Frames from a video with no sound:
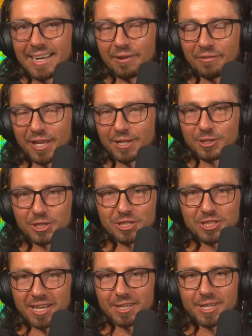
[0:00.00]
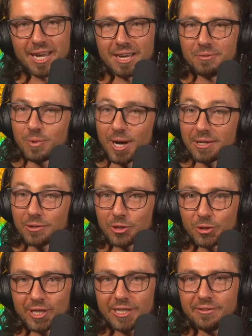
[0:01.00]
if they could just allocate 1,
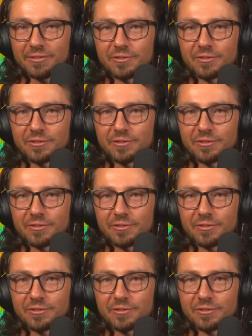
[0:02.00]
3,